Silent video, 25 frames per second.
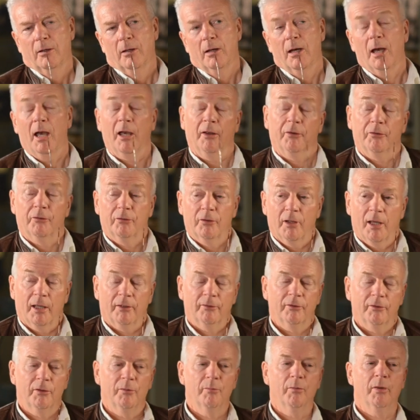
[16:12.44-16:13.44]

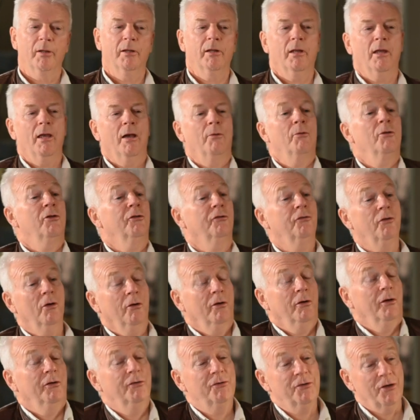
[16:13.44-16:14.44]
And in Bendigo with the
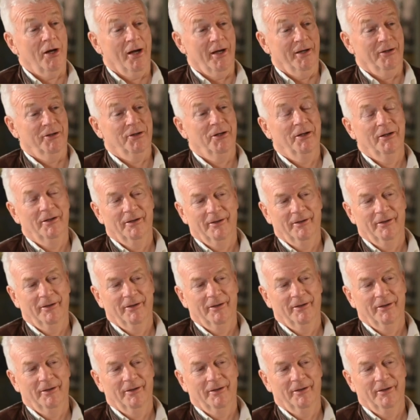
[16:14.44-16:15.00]
stock exchange.